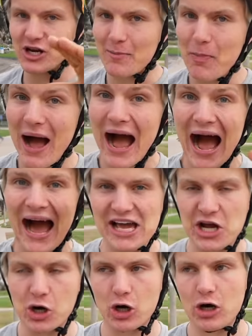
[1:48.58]
jump
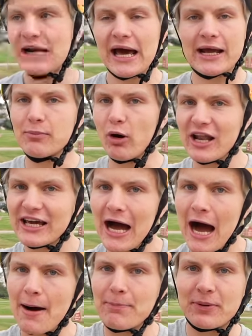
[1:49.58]
higher, like more like
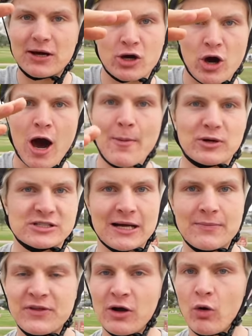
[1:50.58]
up a curb or
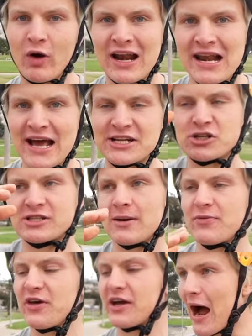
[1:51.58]
something, or a ledge or
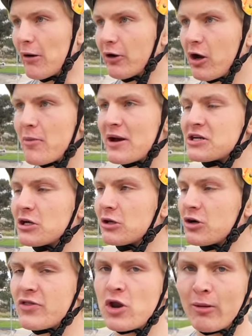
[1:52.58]
something, I recommend you
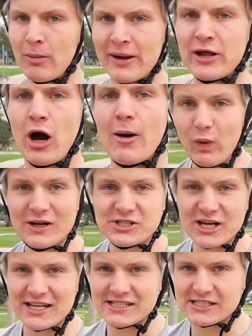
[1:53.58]
learn the normal bunny hop,
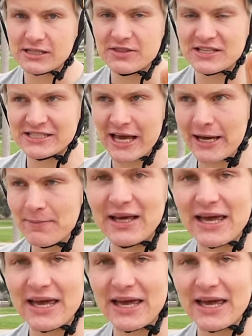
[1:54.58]
which is the same,